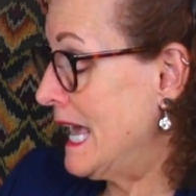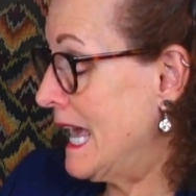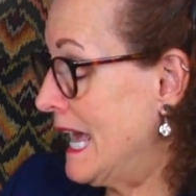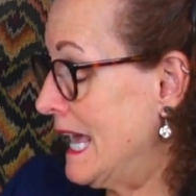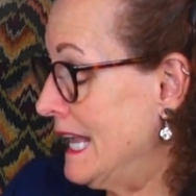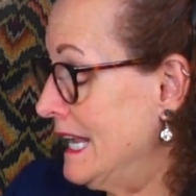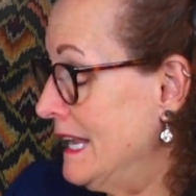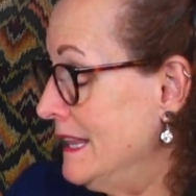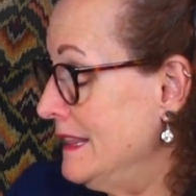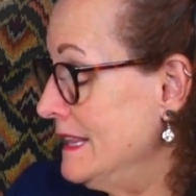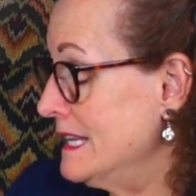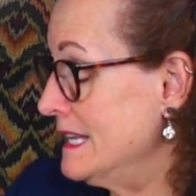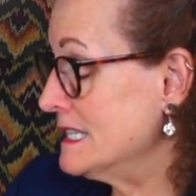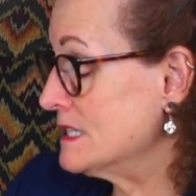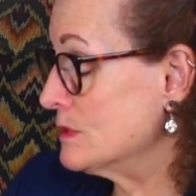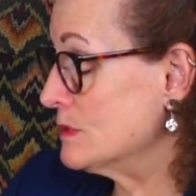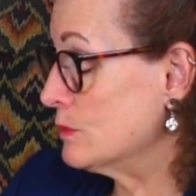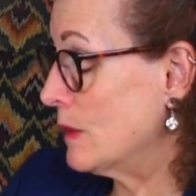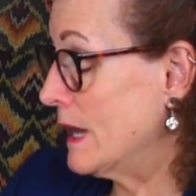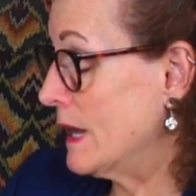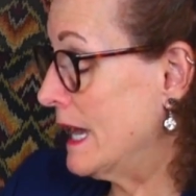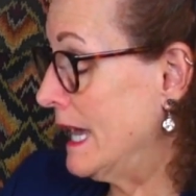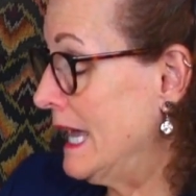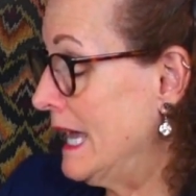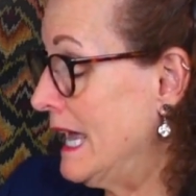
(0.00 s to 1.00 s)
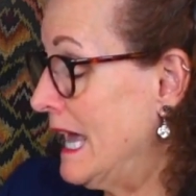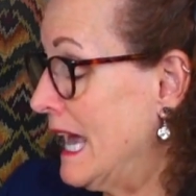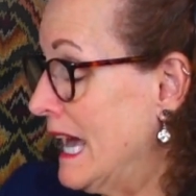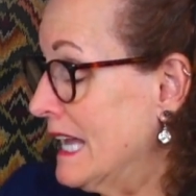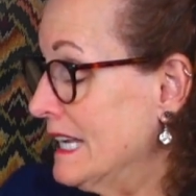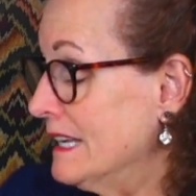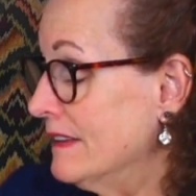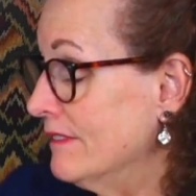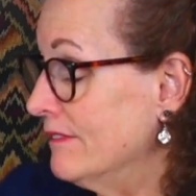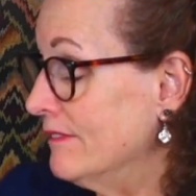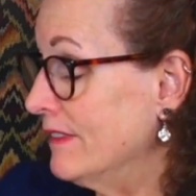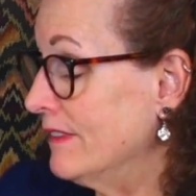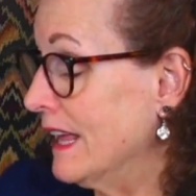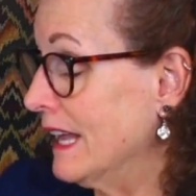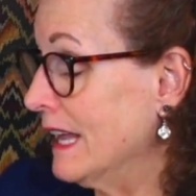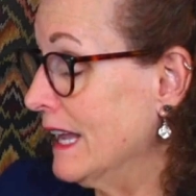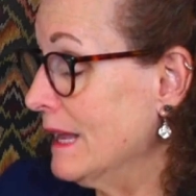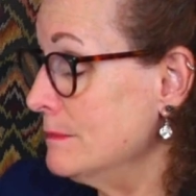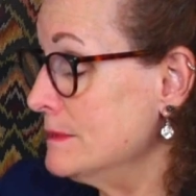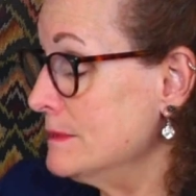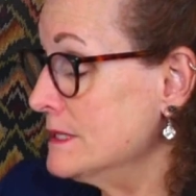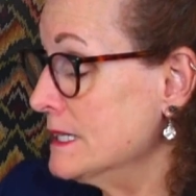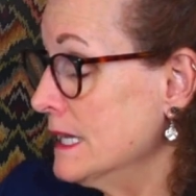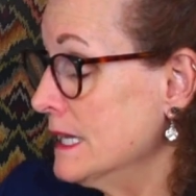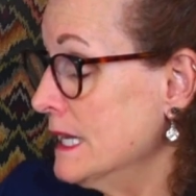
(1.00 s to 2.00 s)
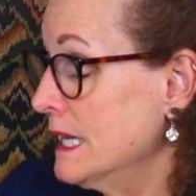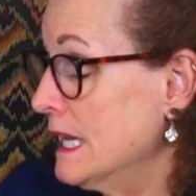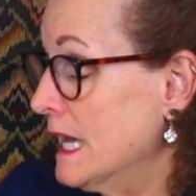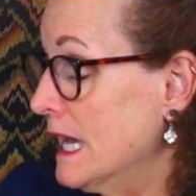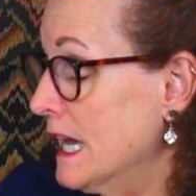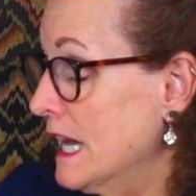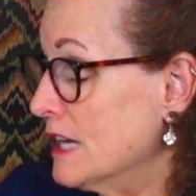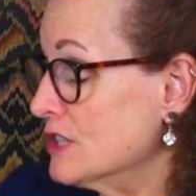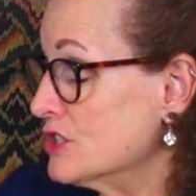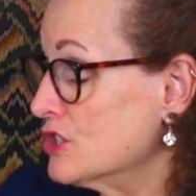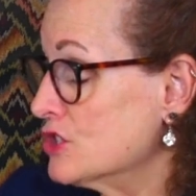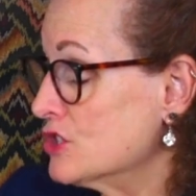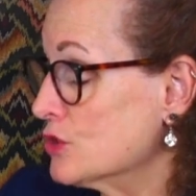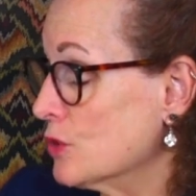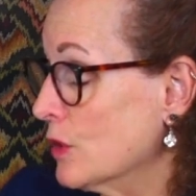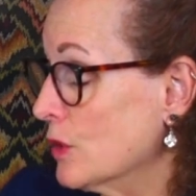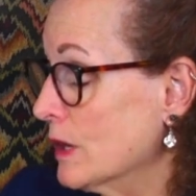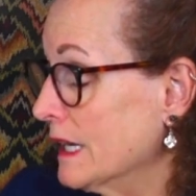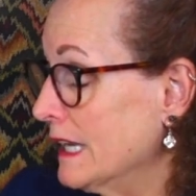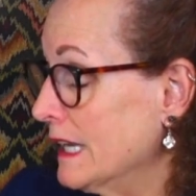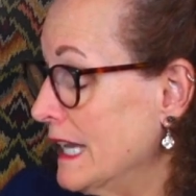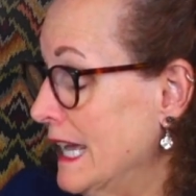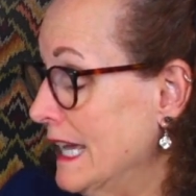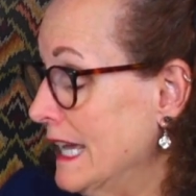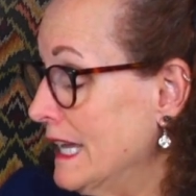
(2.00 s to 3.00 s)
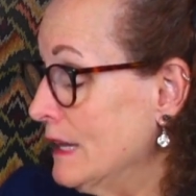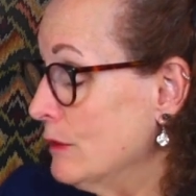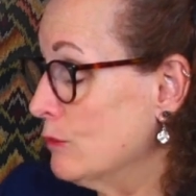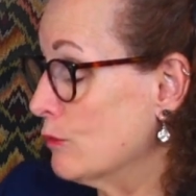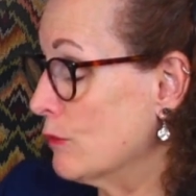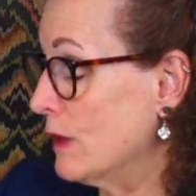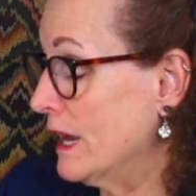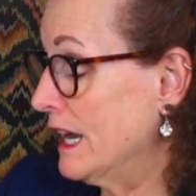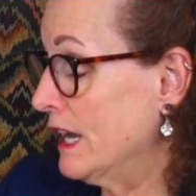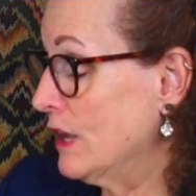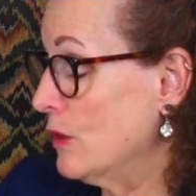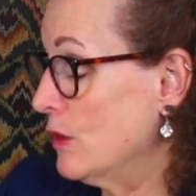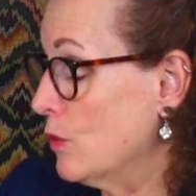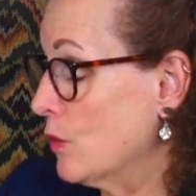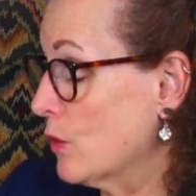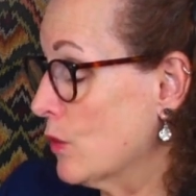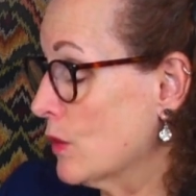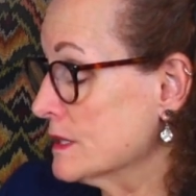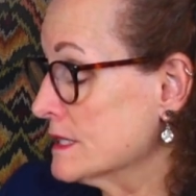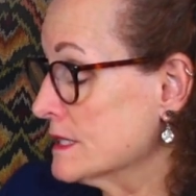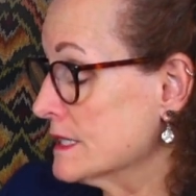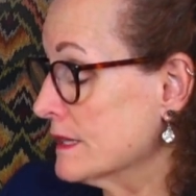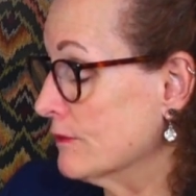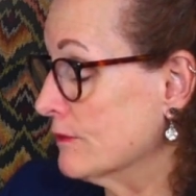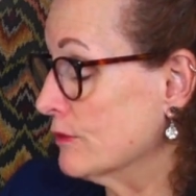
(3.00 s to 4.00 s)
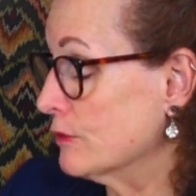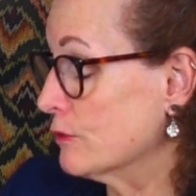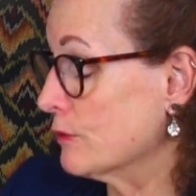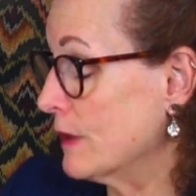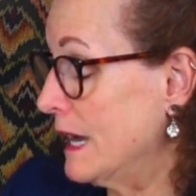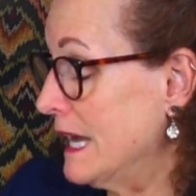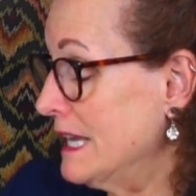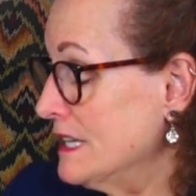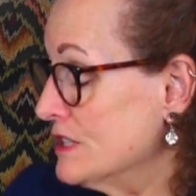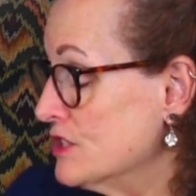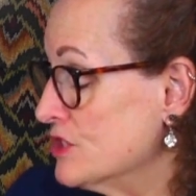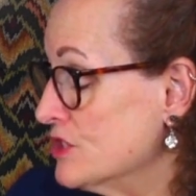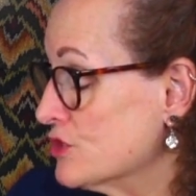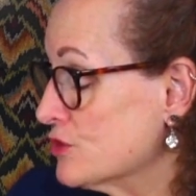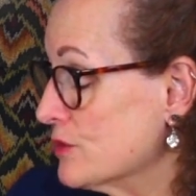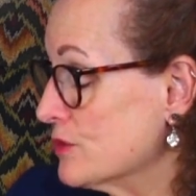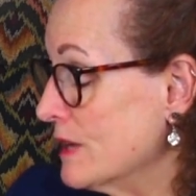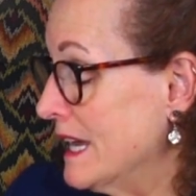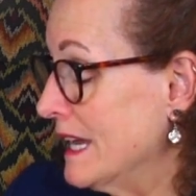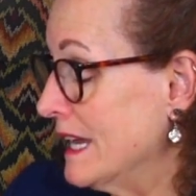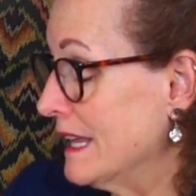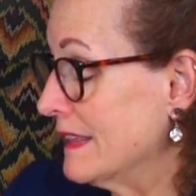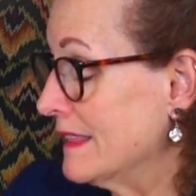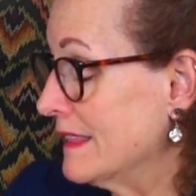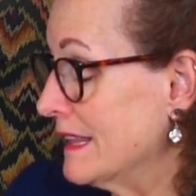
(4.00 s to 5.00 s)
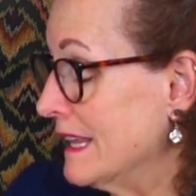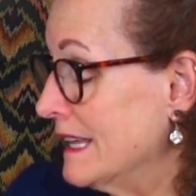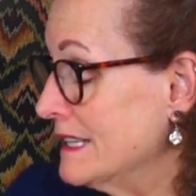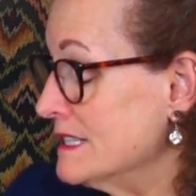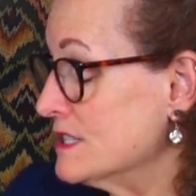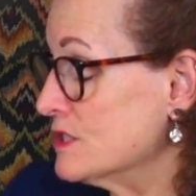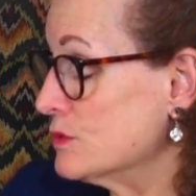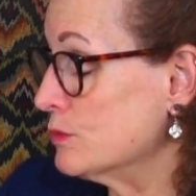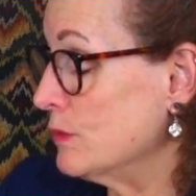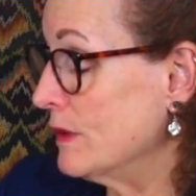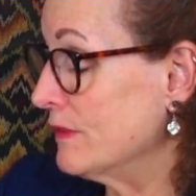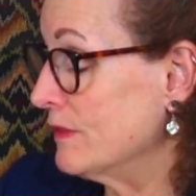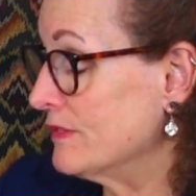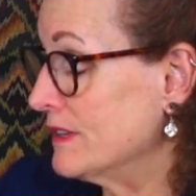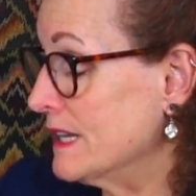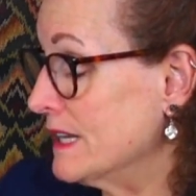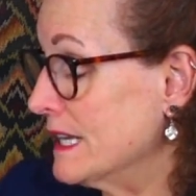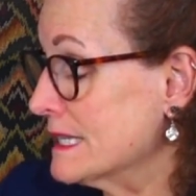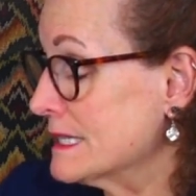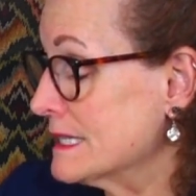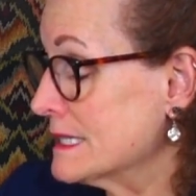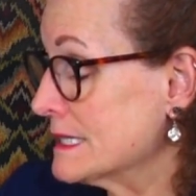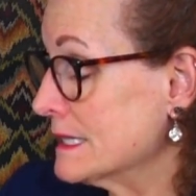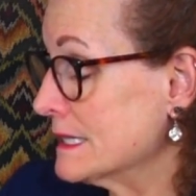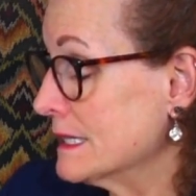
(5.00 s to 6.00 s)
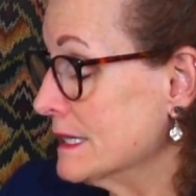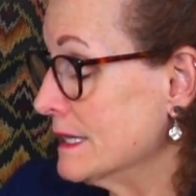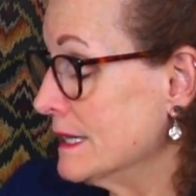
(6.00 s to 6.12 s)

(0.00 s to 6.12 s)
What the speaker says: and in this way had developed a short-legged running horse of great strength and swiftness.